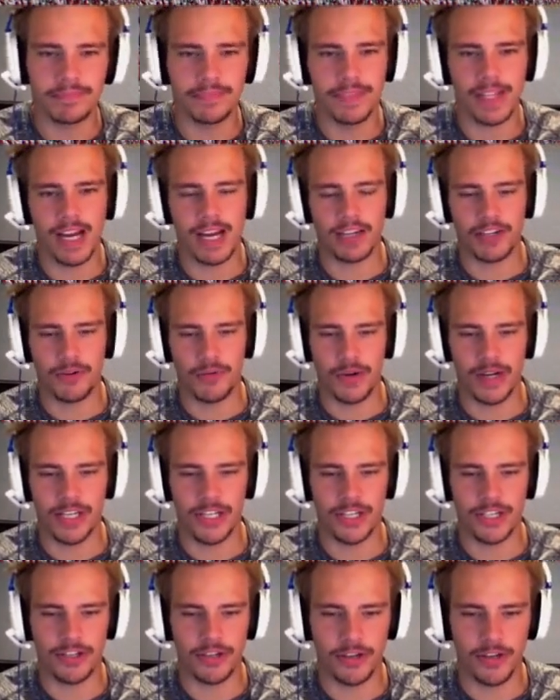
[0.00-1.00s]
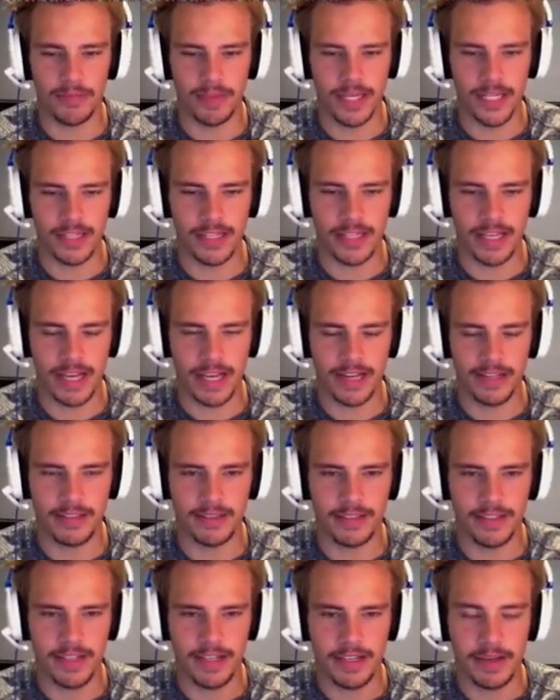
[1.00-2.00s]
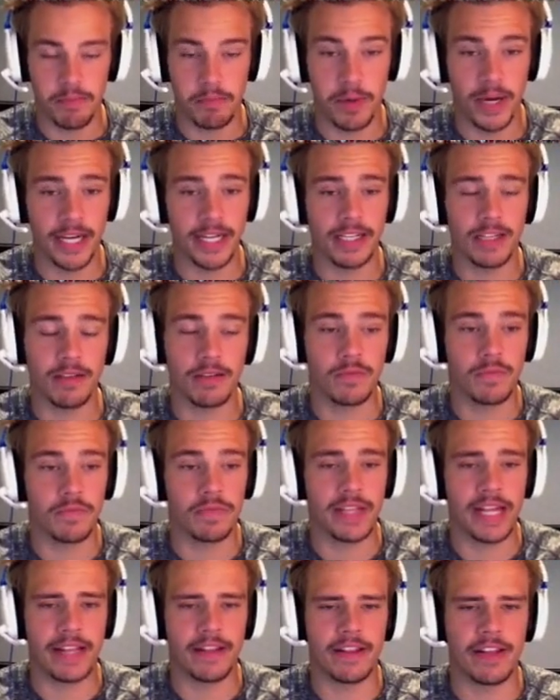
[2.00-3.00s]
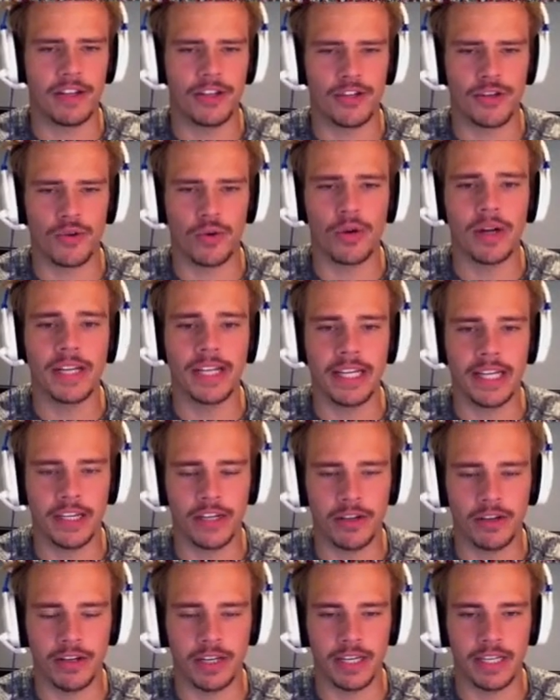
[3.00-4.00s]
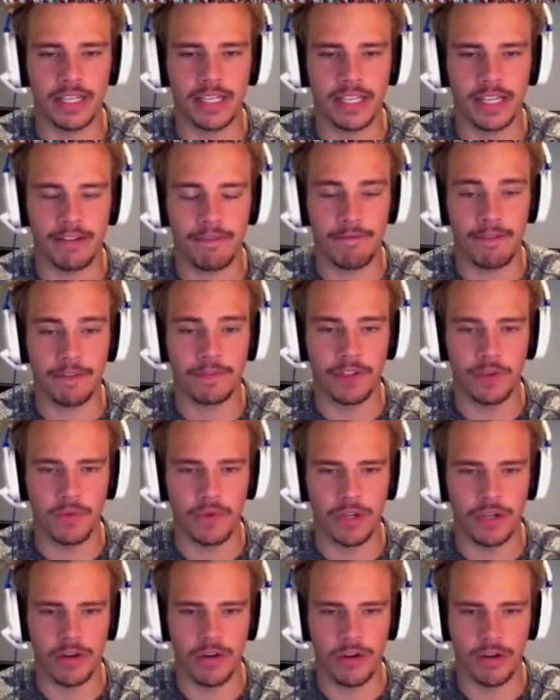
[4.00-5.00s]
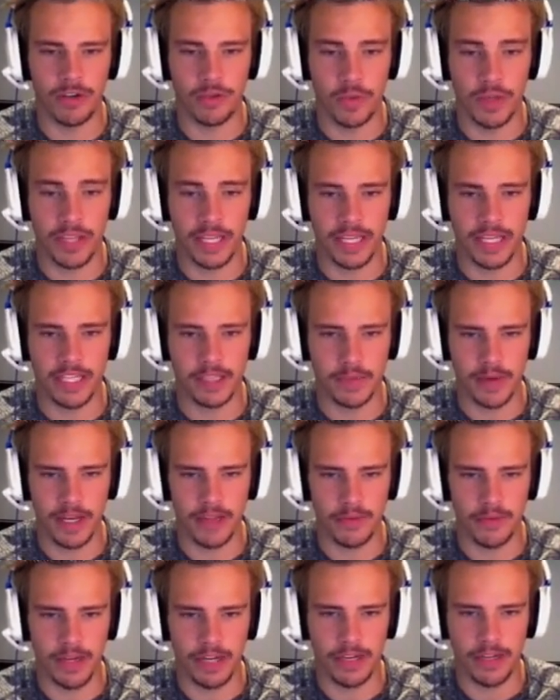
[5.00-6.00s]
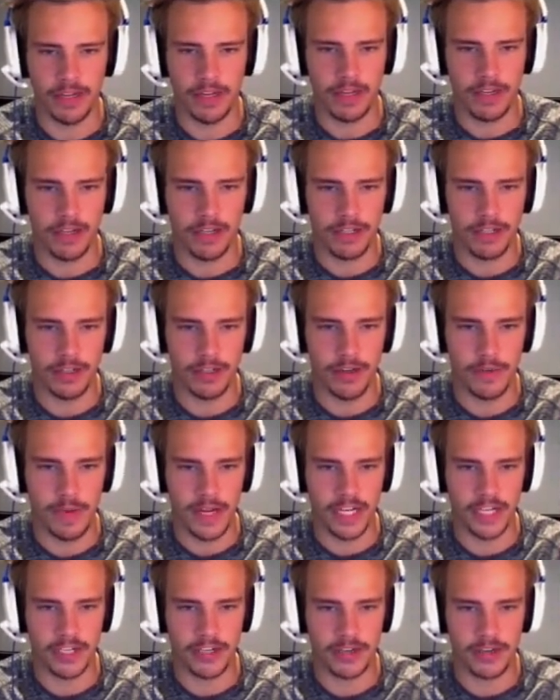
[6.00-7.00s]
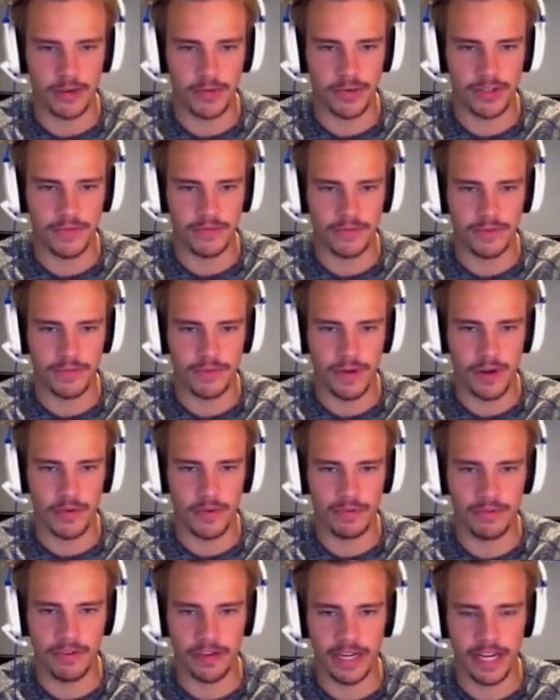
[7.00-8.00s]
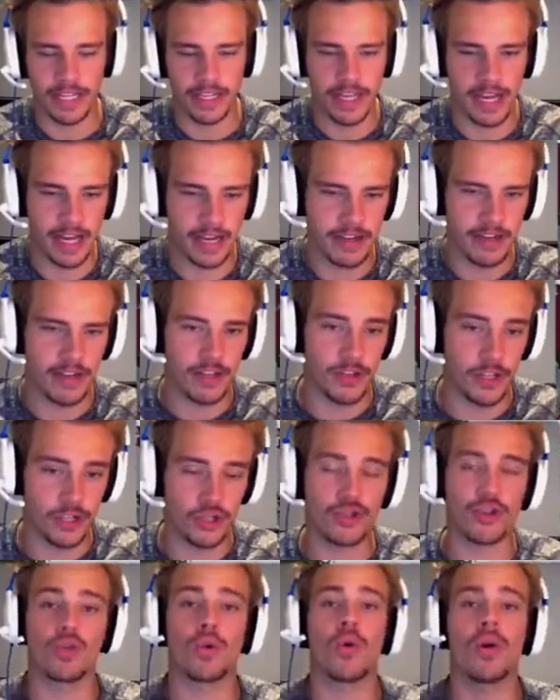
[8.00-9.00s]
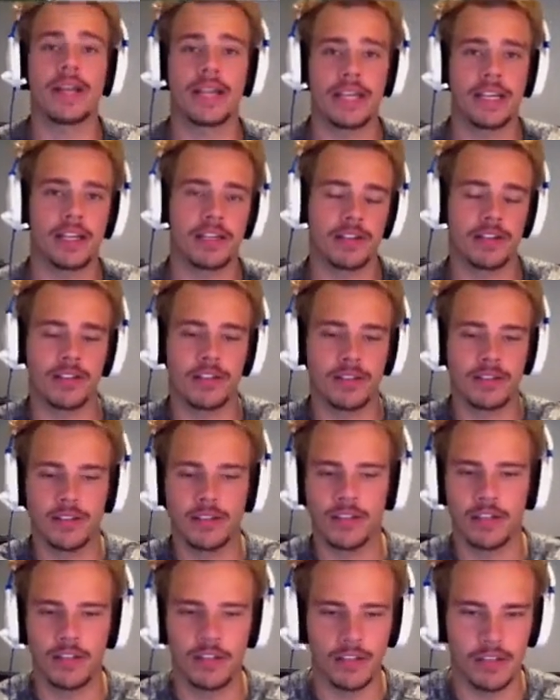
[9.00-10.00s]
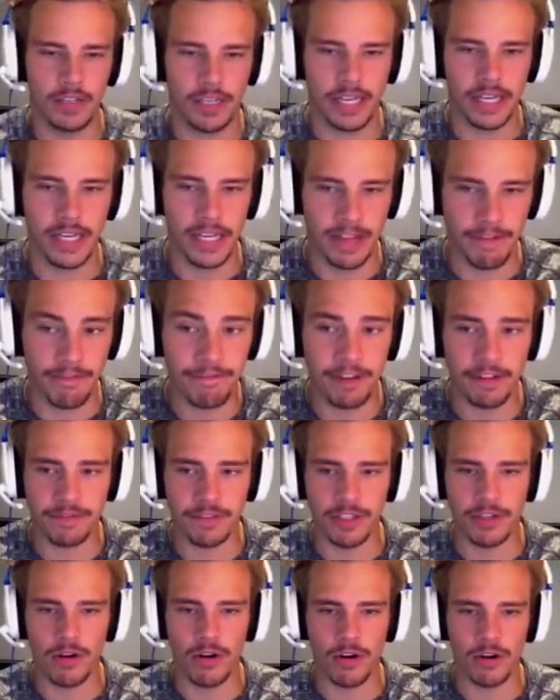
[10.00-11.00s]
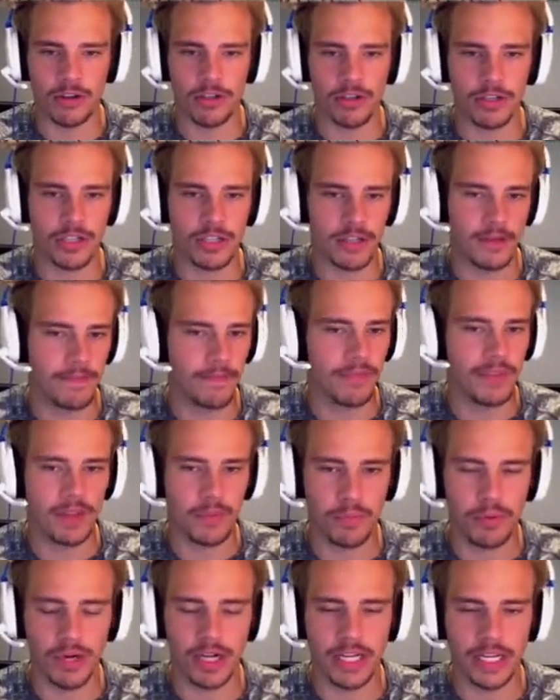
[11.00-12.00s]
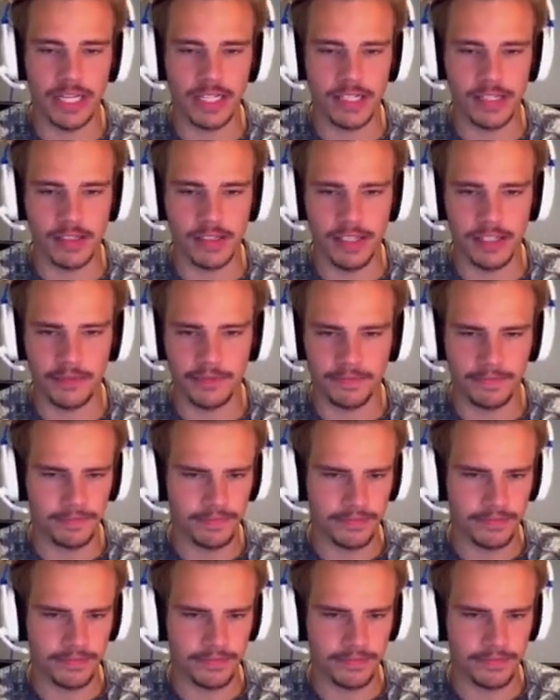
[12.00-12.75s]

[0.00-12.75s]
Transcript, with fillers: Not quite sure about that. But the, the Troy kicker can kick fifty-one yards with ease, by the way. Make sure no one, no one forget that. The Troy kicker can hit fifty-yarders pretty easily.